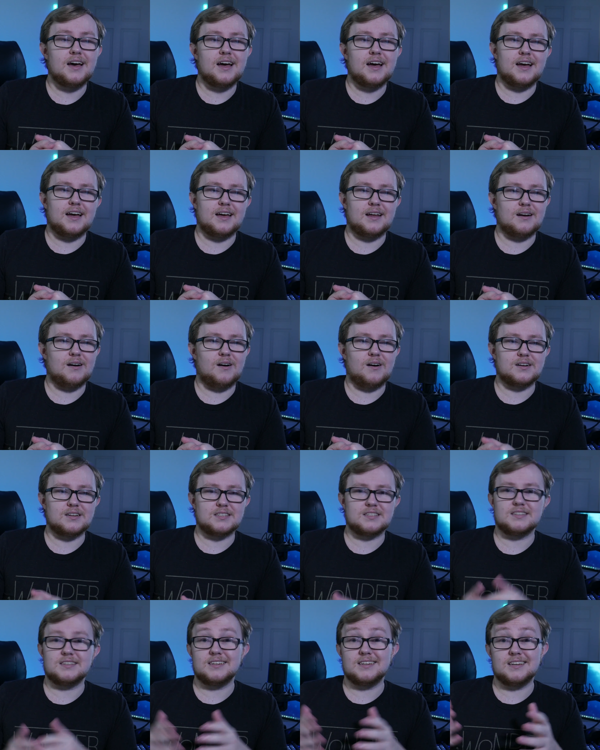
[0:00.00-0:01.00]
And
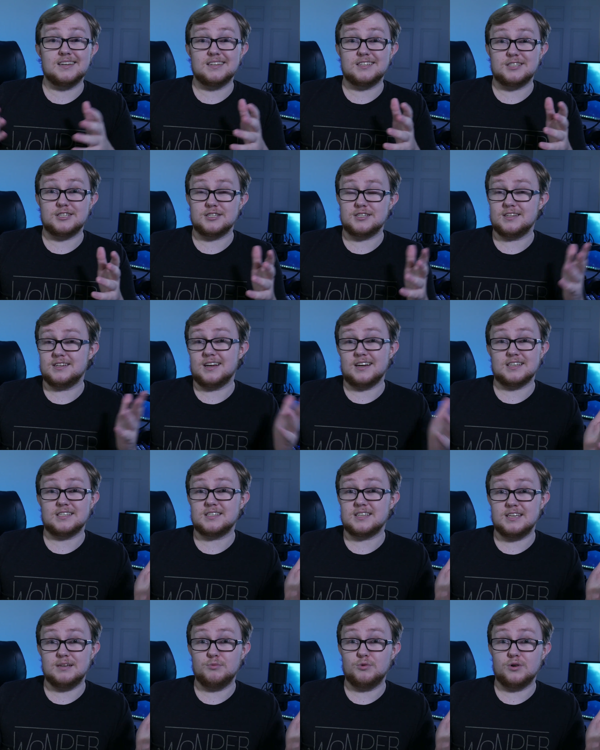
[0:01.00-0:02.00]
honestly, it's just a
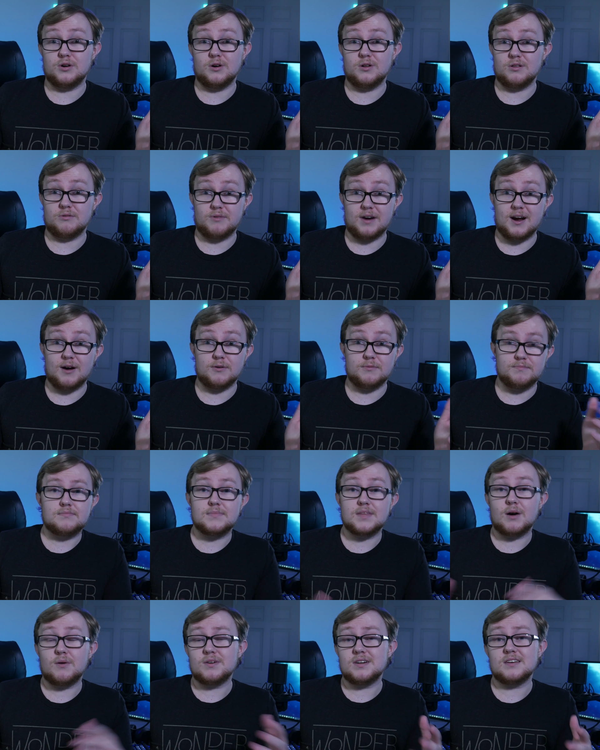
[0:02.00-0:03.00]
nice keyboard all around.
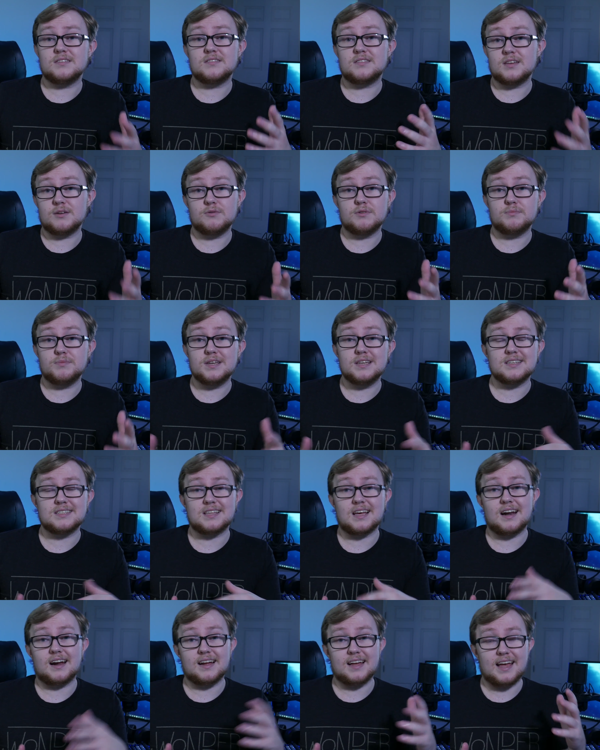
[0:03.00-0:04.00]
Now, another thing with me is
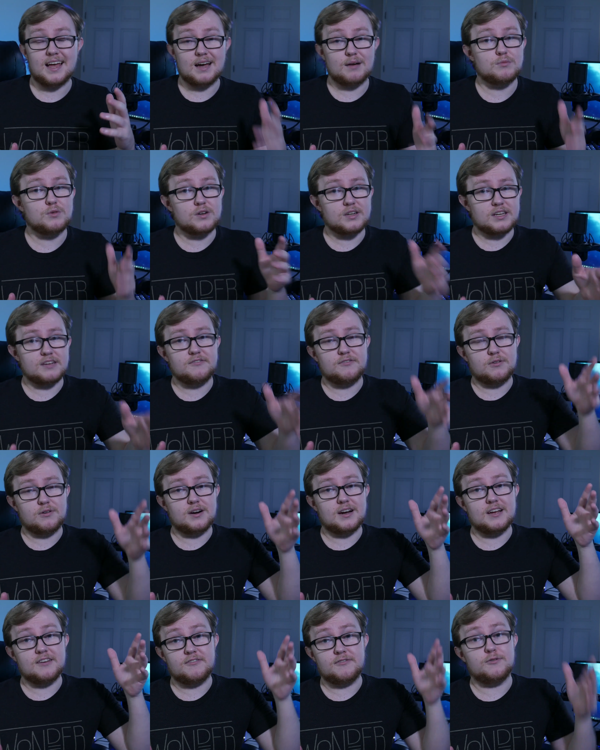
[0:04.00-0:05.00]
that I am looking
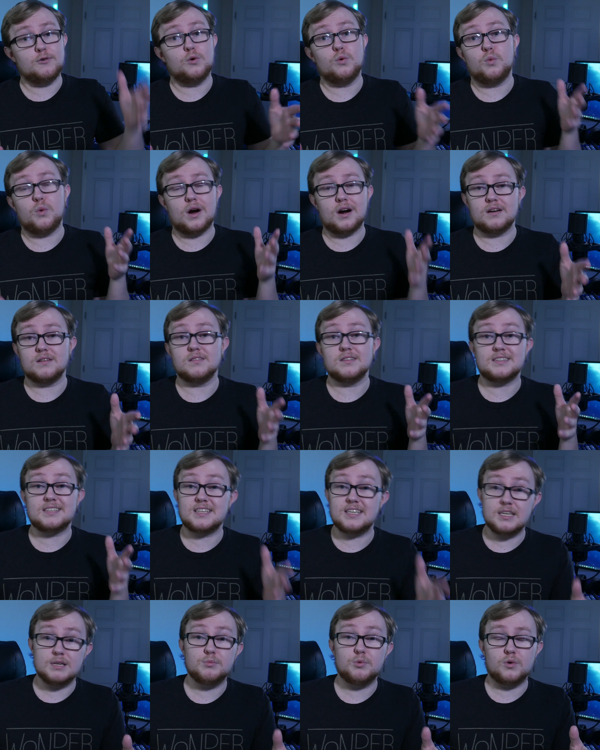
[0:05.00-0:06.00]
for a full wireless
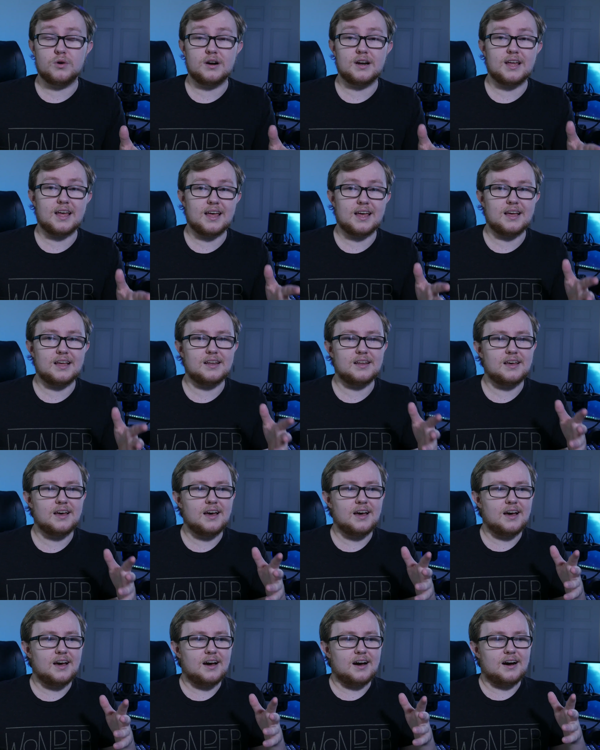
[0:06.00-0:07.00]
keyboard, and
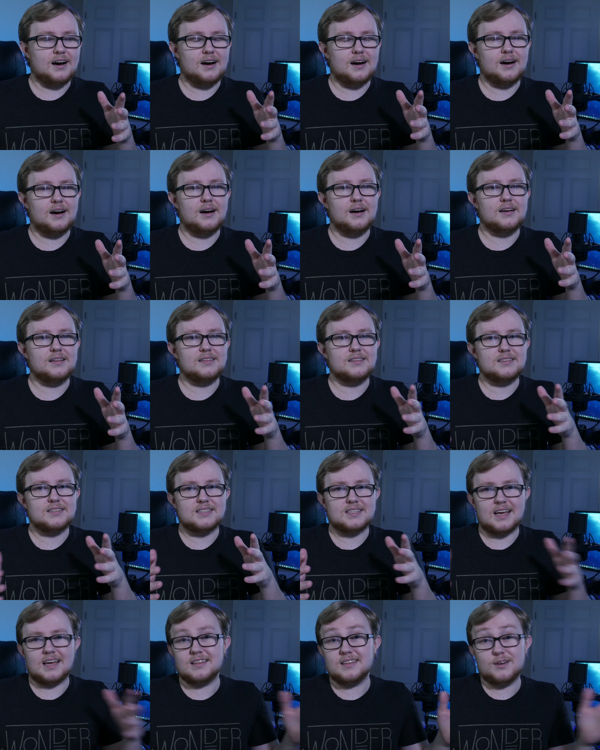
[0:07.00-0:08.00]

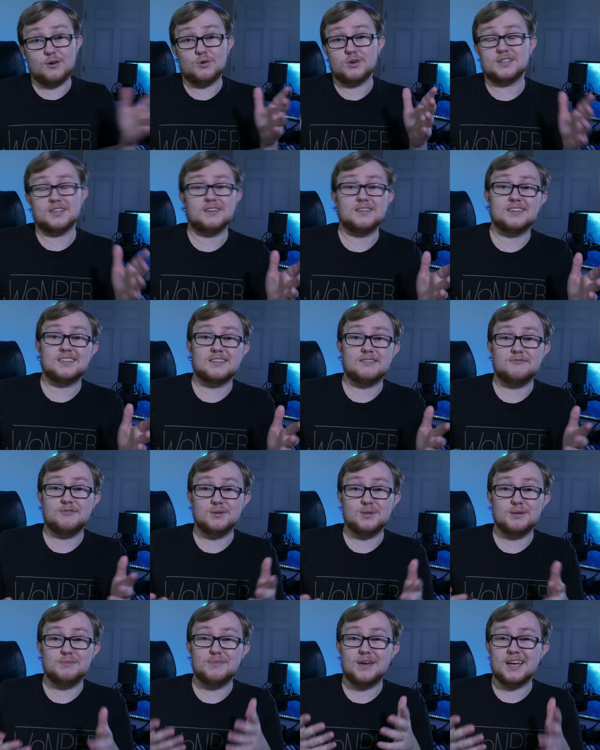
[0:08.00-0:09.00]
sadly, Corsair doesn't
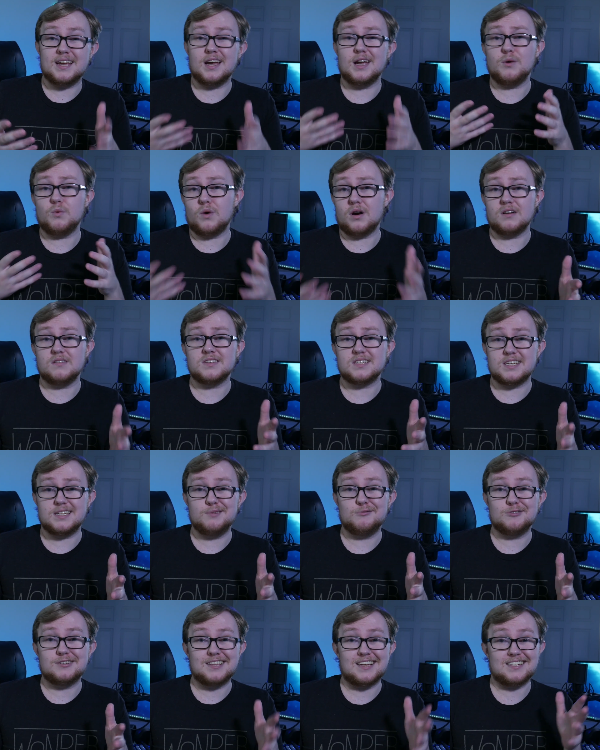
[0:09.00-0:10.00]
really make a wireless
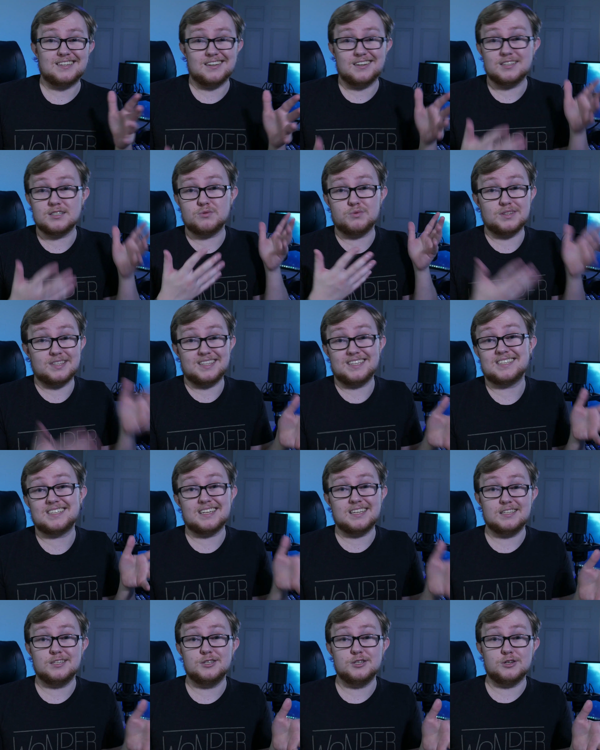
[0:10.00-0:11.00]
keyboard that does what this
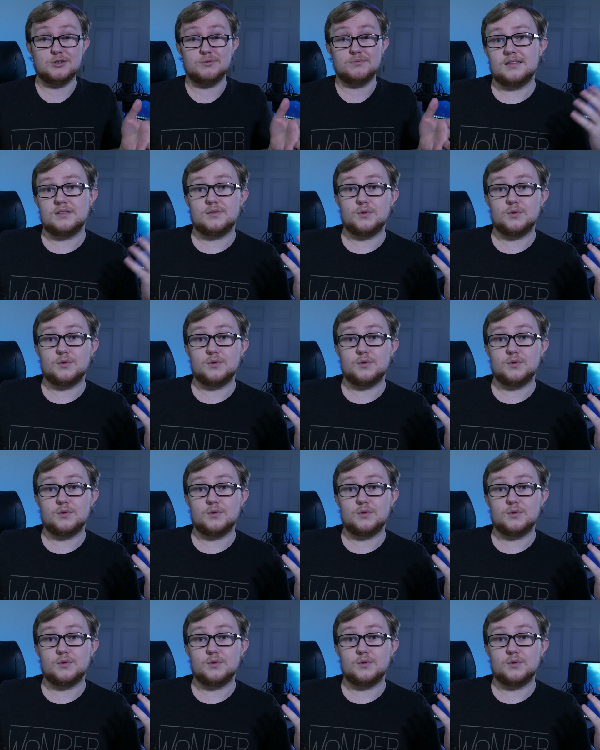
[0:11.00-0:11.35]
can do.